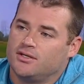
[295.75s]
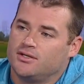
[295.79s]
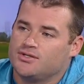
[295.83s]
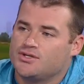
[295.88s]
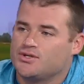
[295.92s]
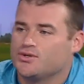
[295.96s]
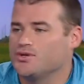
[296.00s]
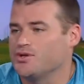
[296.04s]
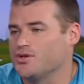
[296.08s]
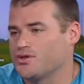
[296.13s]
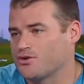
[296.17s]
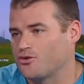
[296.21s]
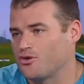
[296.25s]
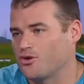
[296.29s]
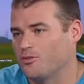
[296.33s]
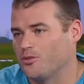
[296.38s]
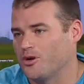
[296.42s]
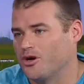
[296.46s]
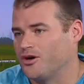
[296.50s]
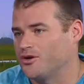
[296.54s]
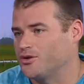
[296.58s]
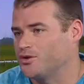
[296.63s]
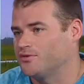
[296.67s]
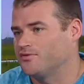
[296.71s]
So you throw a
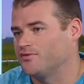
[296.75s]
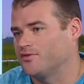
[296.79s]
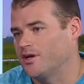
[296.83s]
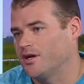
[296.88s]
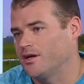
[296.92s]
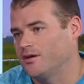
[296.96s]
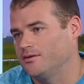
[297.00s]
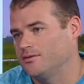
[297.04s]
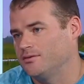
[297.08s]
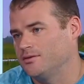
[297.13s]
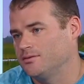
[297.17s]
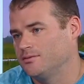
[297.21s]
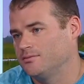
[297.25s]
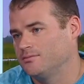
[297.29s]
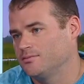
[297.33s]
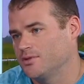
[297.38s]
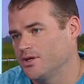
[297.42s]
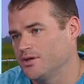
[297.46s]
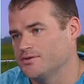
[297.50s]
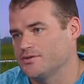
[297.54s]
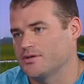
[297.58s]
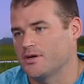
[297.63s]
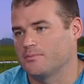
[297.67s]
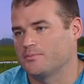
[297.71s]
ball to a friend,
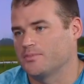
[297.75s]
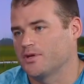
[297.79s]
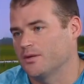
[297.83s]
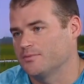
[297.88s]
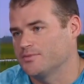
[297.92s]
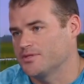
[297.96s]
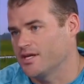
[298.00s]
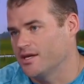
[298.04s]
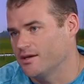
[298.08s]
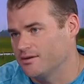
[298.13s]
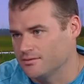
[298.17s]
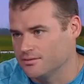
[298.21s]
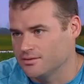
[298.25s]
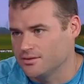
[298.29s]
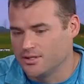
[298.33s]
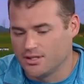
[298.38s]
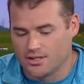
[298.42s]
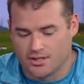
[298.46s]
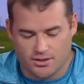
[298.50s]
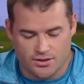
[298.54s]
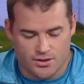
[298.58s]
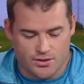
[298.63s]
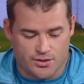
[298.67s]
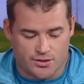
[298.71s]
goes up, comes down.
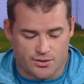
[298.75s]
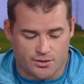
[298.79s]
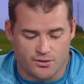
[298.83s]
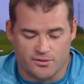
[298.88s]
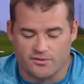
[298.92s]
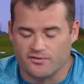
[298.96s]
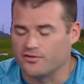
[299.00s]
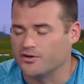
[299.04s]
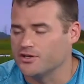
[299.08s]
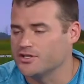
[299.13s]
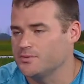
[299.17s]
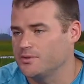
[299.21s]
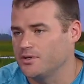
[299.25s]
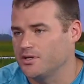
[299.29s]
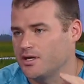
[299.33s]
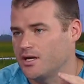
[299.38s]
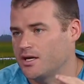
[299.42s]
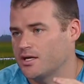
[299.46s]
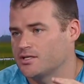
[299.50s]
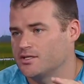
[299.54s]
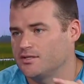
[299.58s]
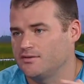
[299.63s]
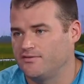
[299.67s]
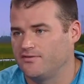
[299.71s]
You throw a Frisbee and it
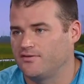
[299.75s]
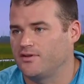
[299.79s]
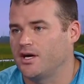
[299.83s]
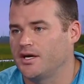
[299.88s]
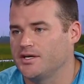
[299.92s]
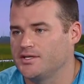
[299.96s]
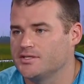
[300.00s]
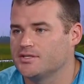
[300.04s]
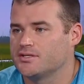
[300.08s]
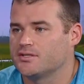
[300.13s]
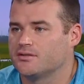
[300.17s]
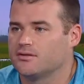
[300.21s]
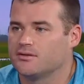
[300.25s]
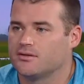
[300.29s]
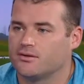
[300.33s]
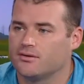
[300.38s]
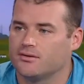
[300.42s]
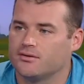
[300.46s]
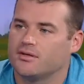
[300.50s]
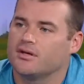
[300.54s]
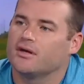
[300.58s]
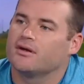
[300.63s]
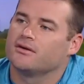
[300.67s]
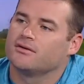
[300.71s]
actually flies
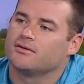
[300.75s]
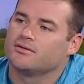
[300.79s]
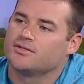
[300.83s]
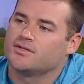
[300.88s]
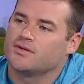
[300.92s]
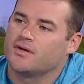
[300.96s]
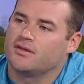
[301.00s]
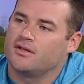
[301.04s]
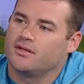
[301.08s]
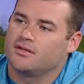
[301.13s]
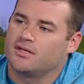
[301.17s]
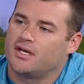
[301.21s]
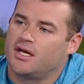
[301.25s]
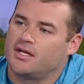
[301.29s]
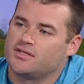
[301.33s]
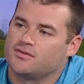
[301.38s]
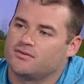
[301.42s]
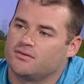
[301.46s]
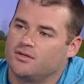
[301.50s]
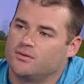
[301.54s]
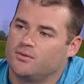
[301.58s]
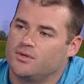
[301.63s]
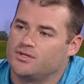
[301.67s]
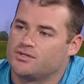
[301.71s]
through the air. So I think
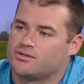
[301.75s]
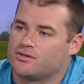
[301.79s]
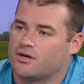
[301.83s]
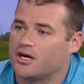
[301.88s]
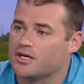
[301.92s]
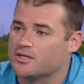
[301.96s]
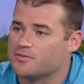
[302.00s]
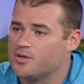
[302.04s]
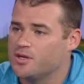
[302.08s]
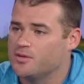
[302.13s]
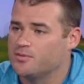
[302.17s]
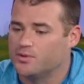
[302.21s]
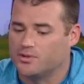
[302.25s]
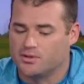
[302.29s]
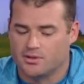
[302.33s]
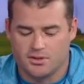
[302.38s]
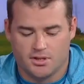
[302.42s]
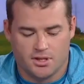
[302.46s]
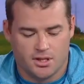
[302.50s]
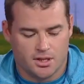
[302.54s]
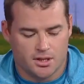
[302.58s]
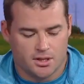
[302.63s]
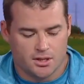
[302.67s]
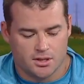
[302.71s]
that's really what draws
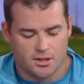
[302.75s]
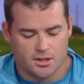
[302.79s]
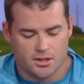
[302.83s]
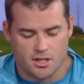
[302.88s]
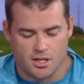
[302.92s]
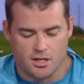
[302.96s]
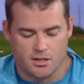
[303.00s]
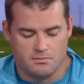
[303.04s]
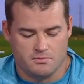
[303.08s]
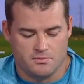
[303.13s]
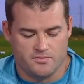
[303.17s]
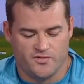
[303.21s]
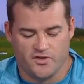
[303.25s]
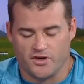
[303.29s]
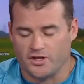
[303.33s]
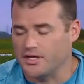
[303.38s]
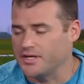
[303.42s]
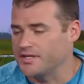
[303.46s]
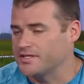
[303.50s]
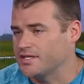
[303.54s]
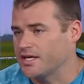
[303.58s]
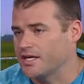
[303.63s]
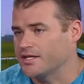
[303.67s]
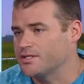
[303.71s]
people. Very
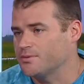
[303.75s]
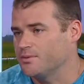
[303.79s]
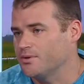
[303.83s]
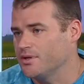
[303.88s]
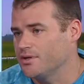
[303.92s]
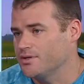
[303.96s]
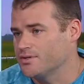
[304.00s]
accessible.